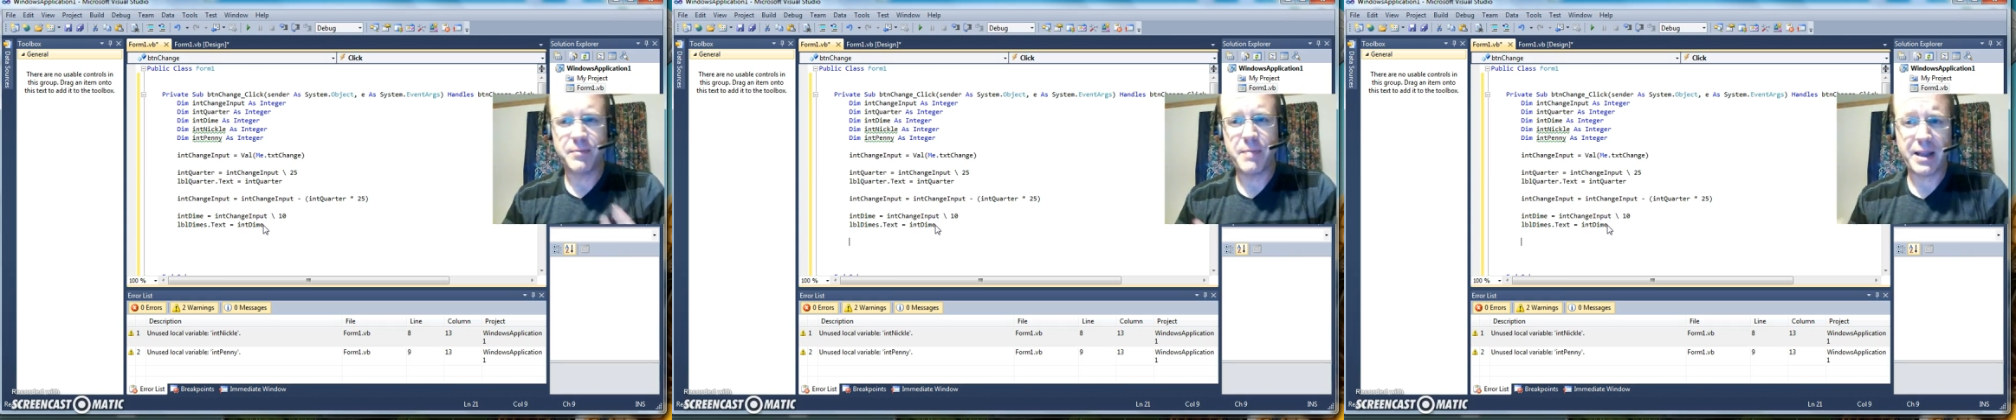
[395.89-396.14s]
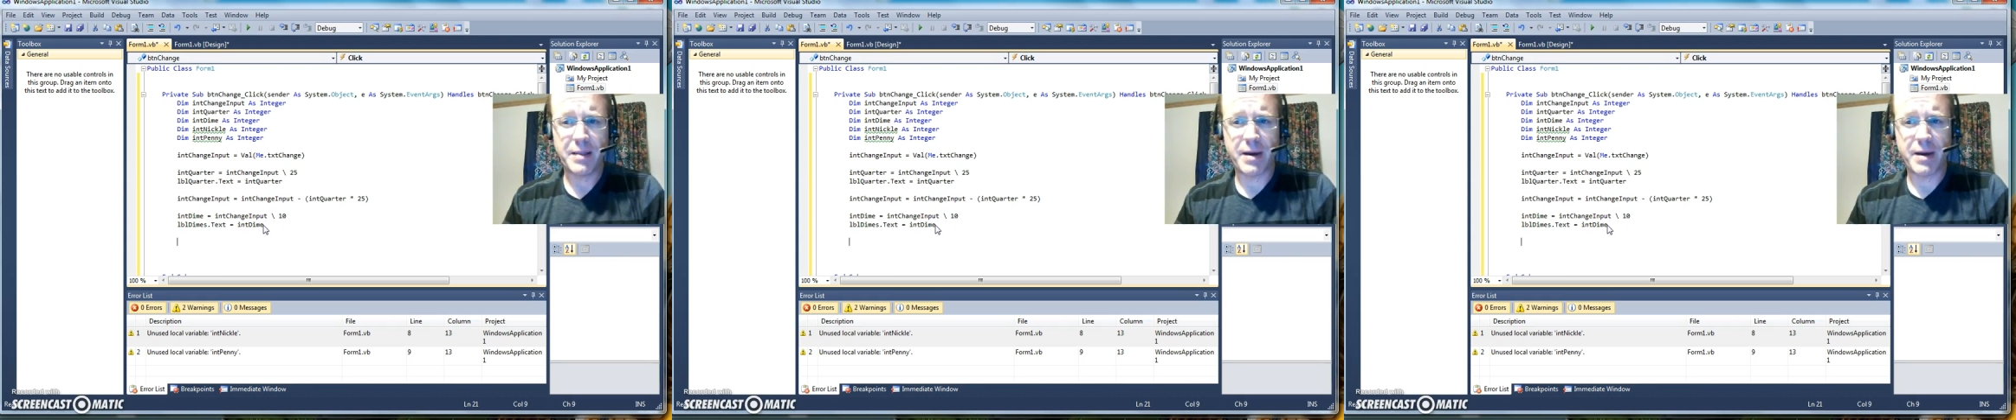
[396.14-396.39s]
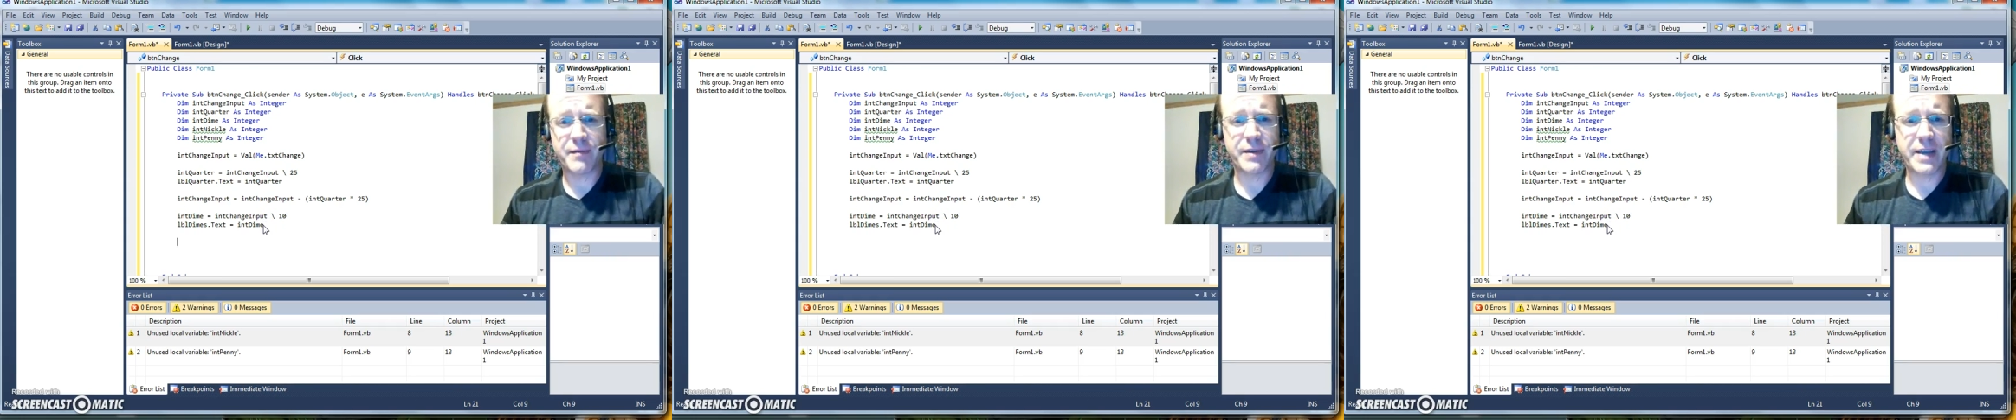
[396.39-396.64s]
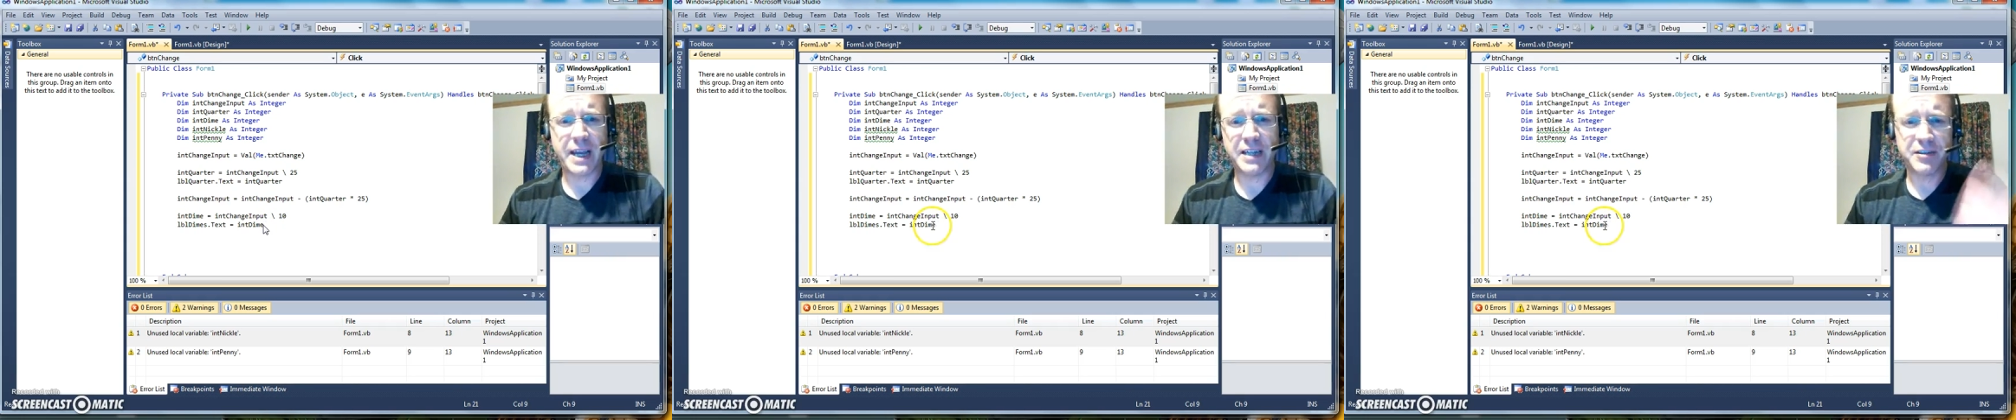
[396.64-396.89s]
make the
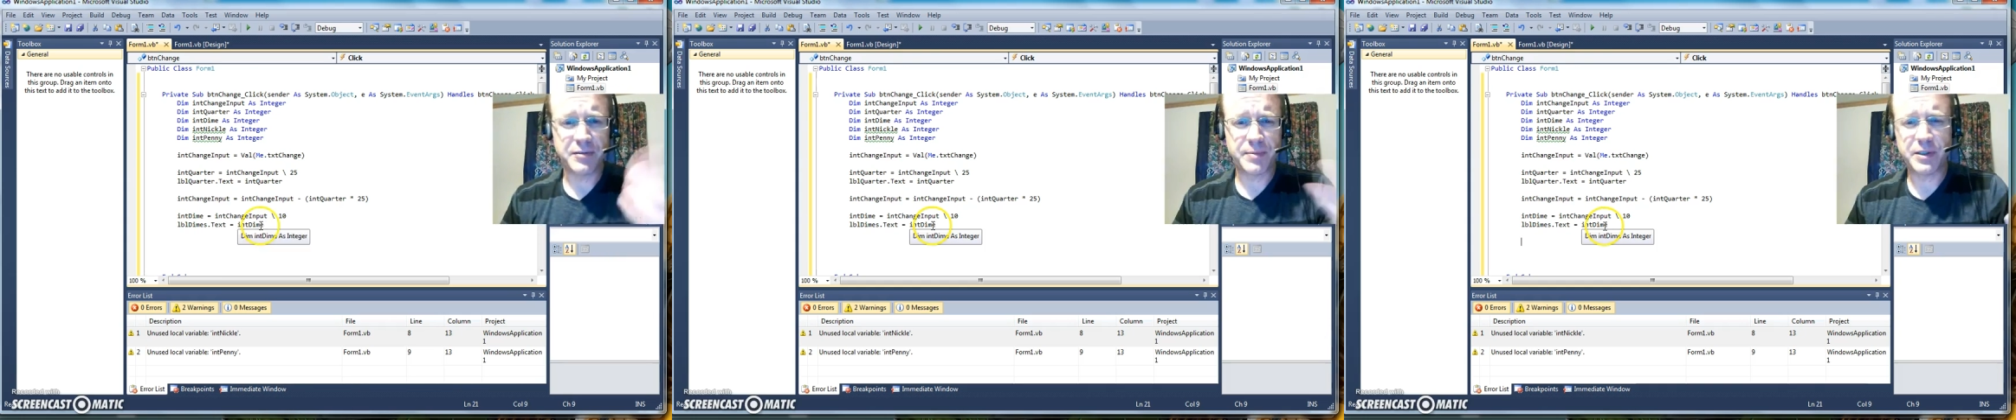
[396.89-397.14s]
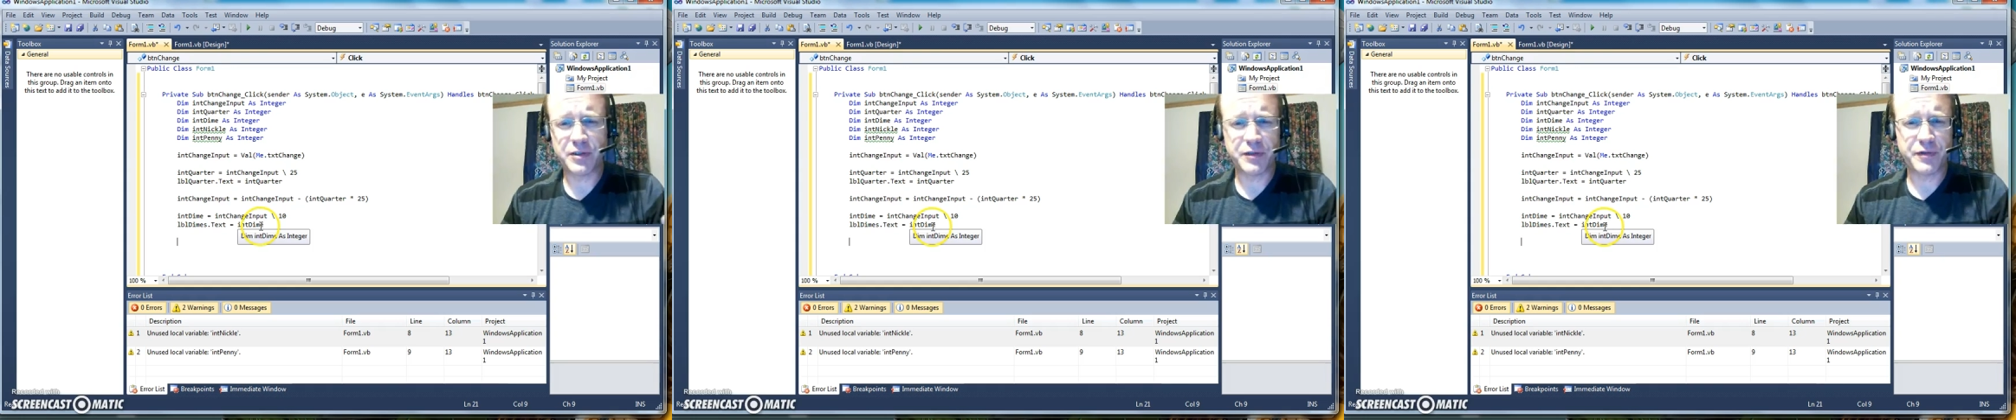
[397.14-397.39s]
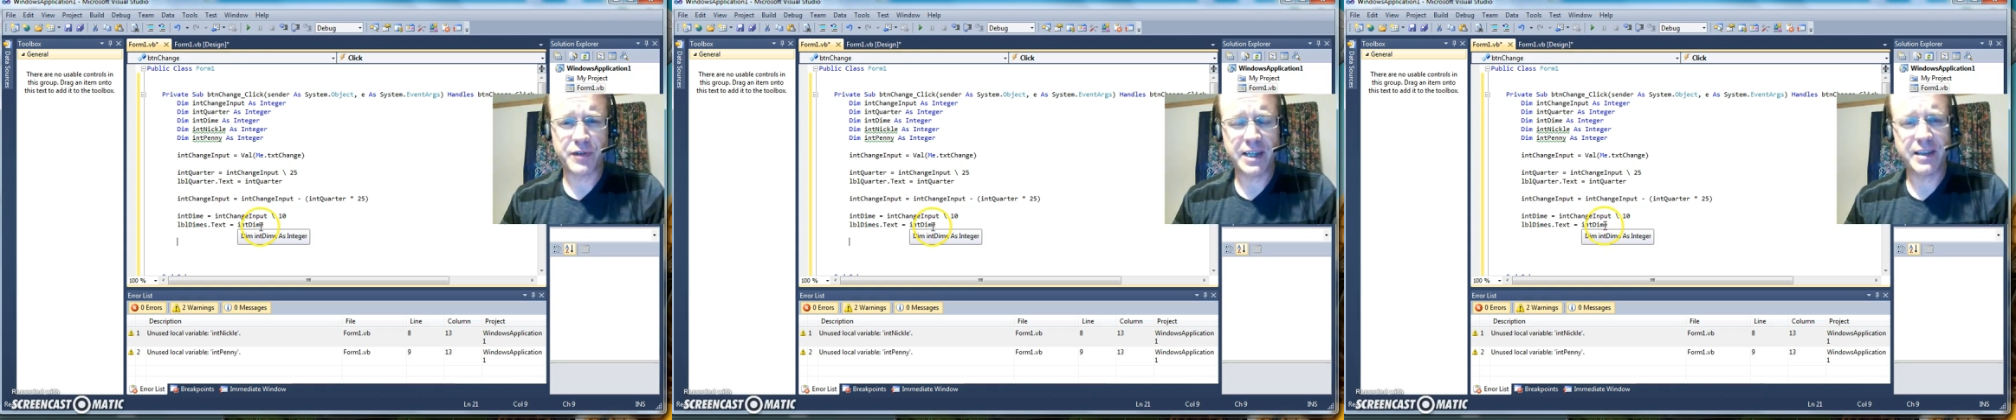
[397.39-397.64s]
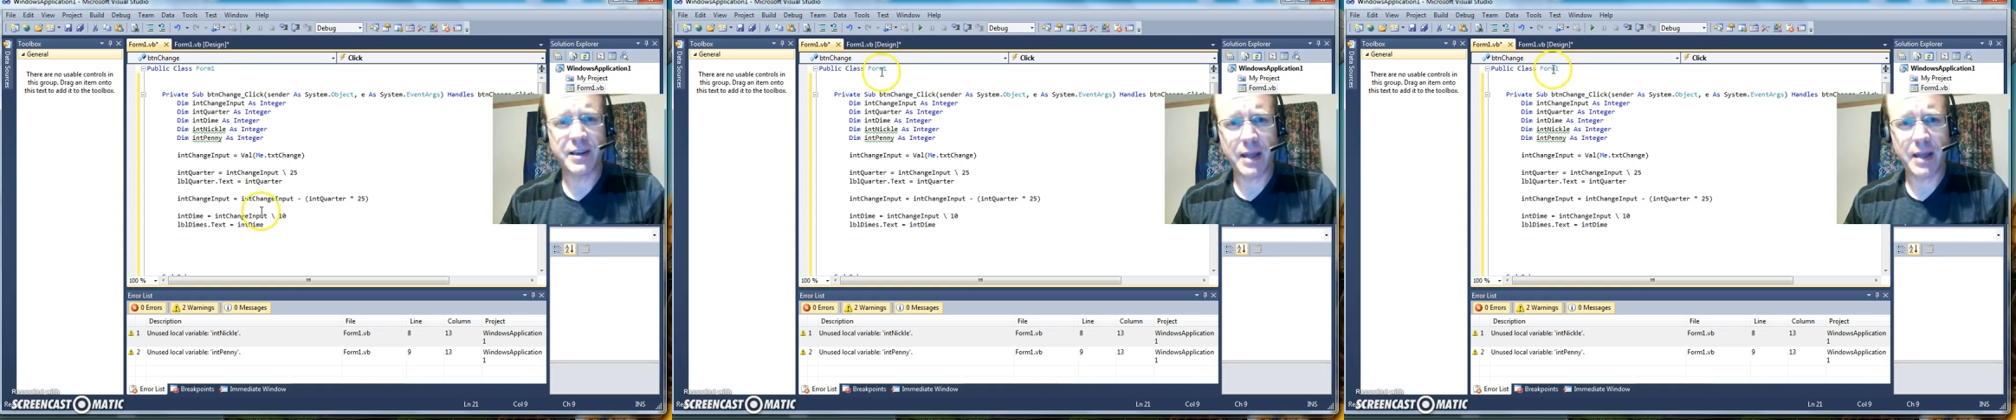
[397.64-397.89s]
modifications because you forget
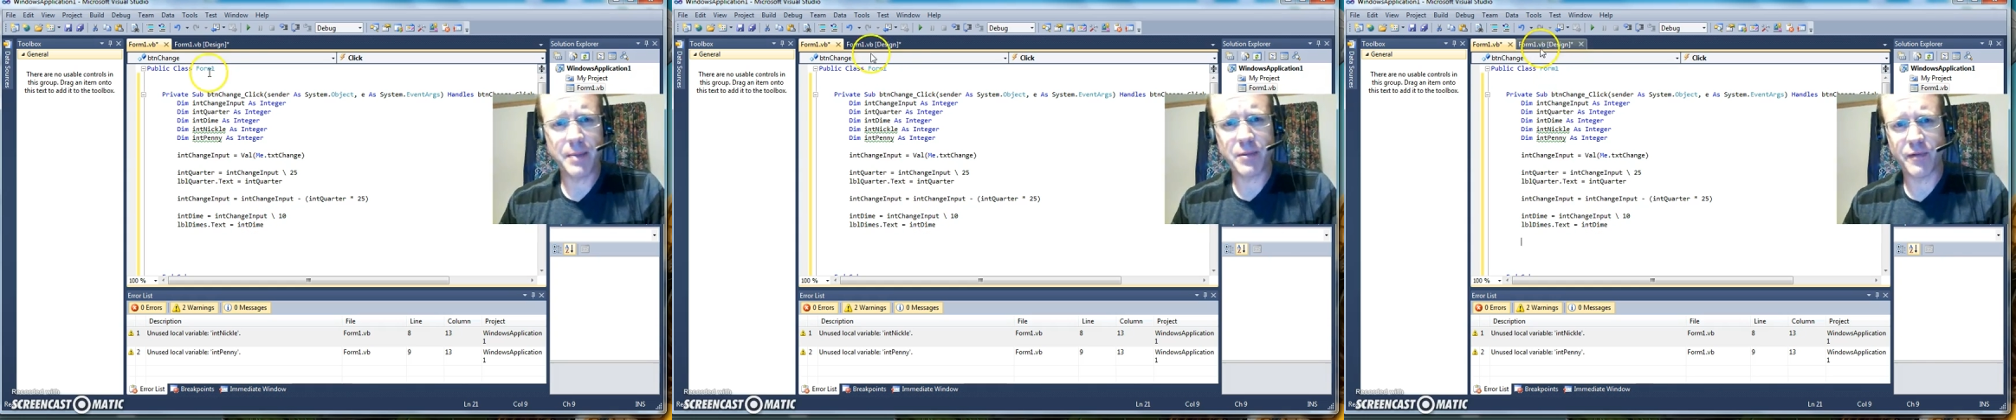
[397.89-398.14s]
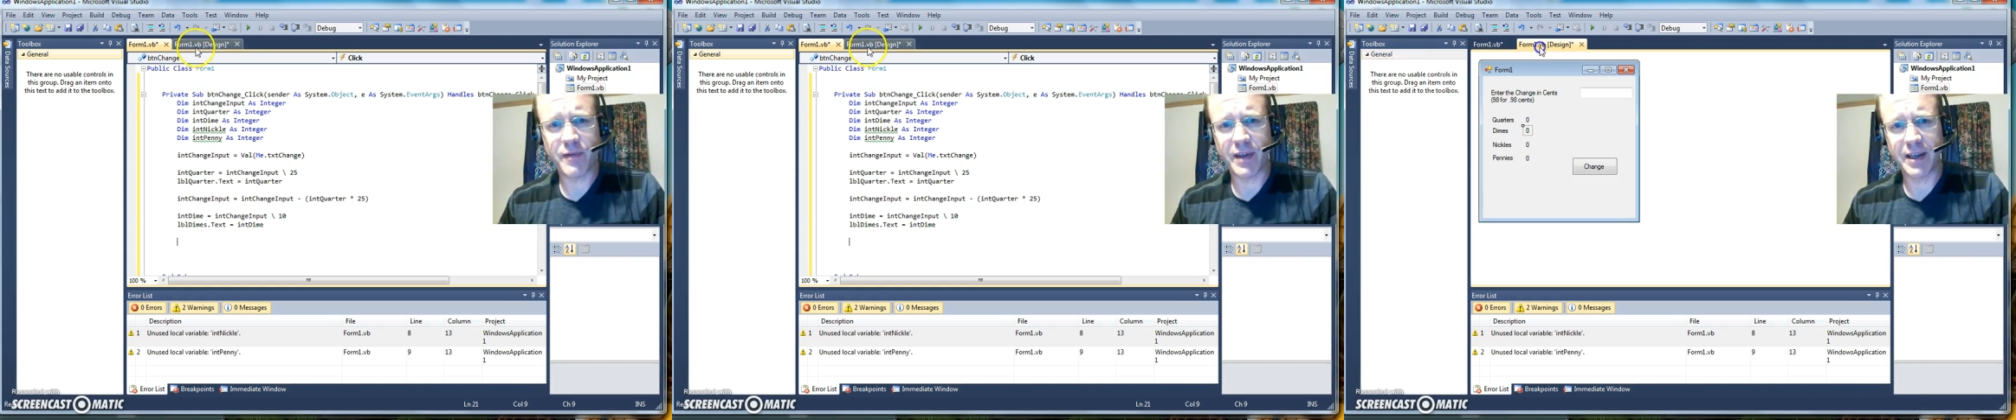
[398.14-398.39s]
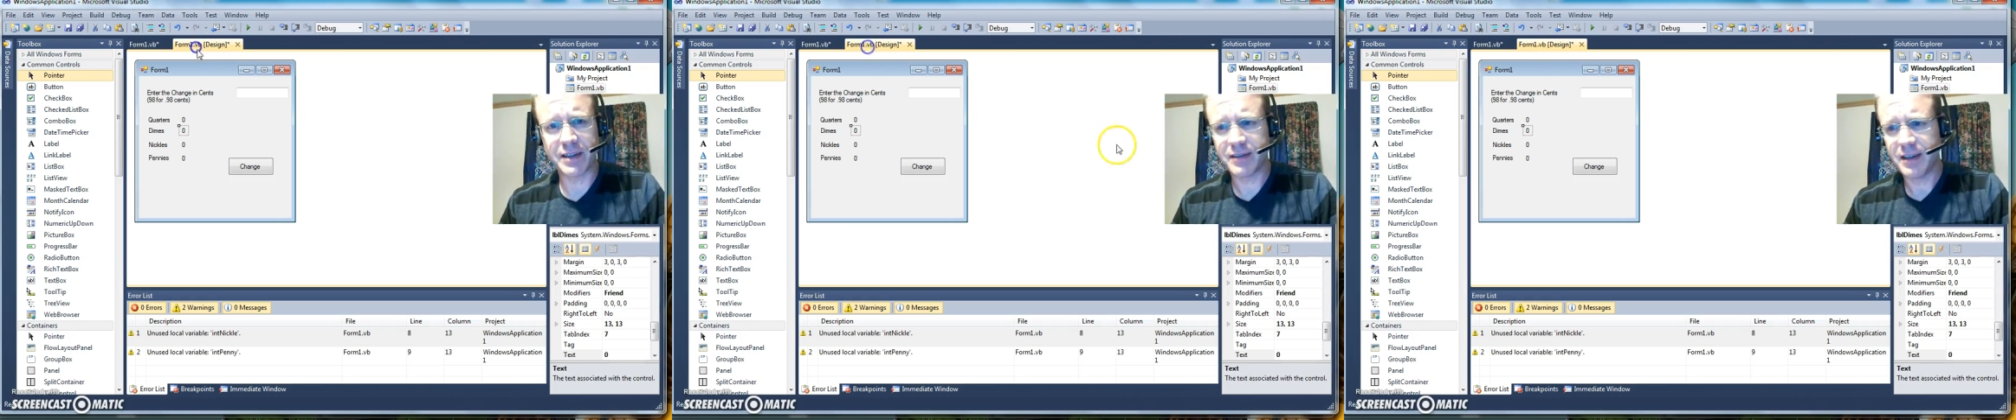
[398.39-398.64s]
the names of things.